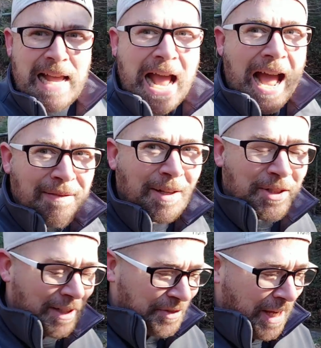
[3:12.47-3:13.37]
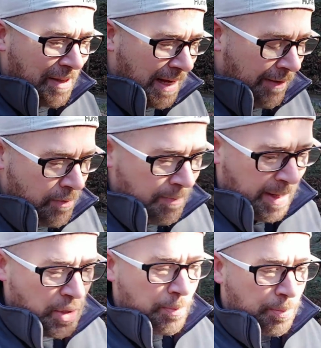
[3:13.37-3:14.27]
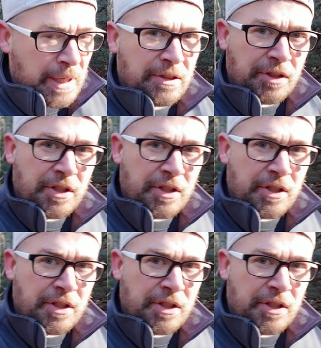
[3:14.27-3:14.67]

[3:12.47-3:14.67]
do. I'm not trying to say that everybody who breeds